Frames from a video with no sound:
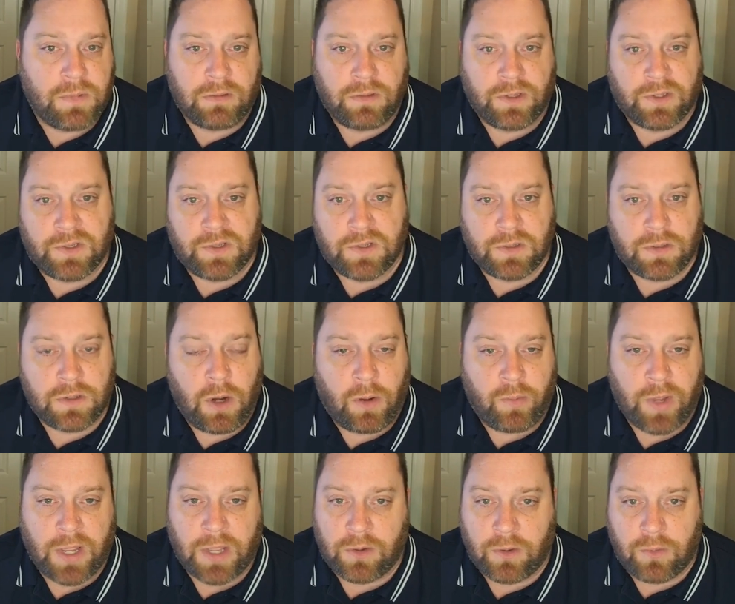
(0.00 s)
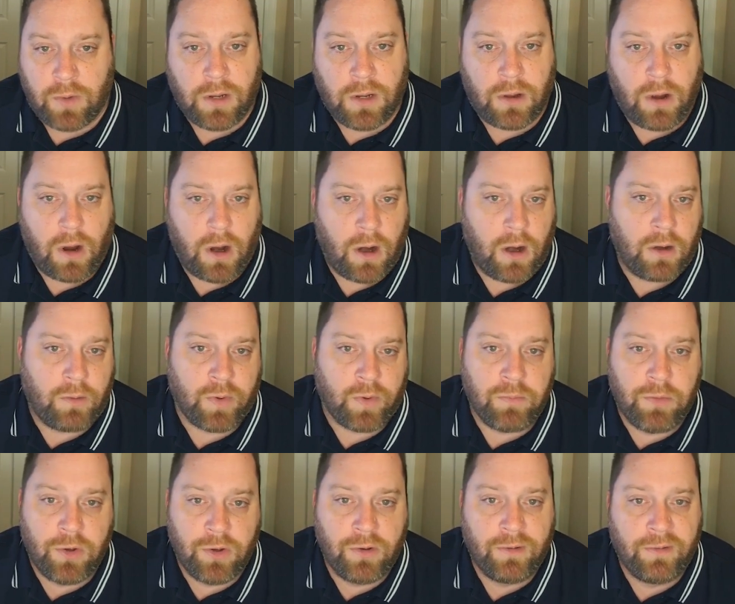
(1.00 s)
This is, we got the green card, we
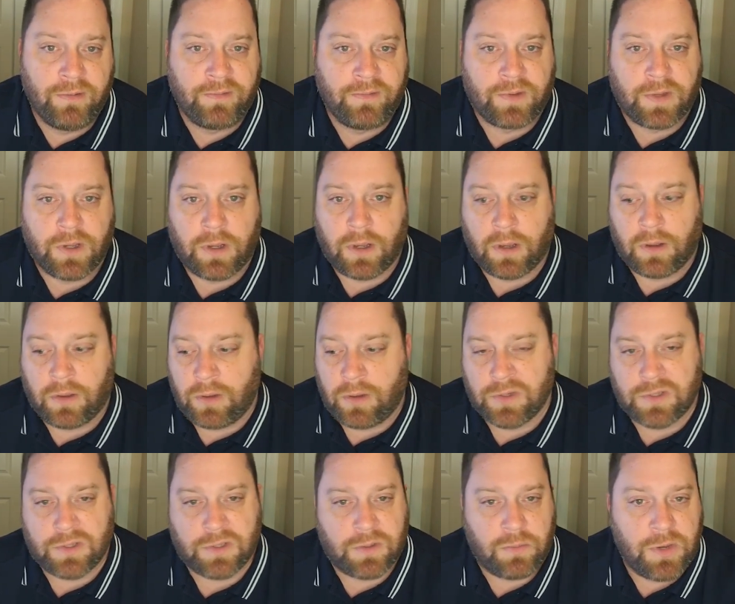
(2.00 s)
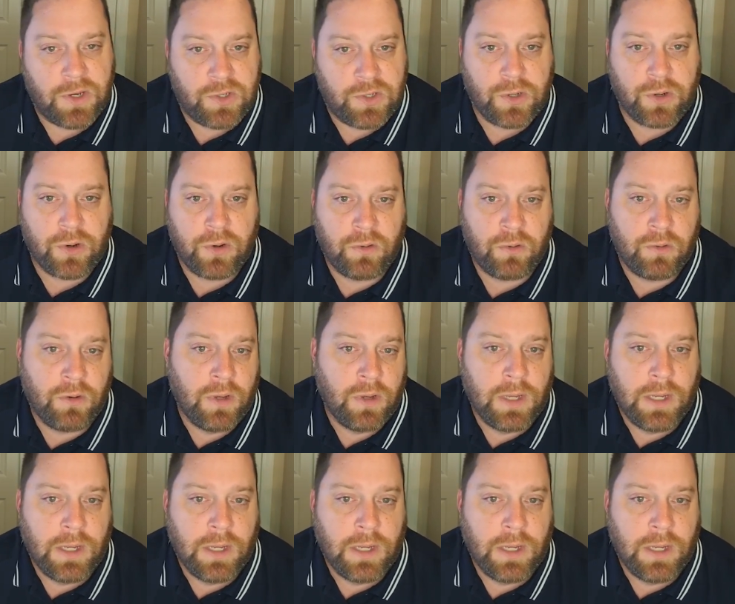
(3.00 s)
moved, there was some issue.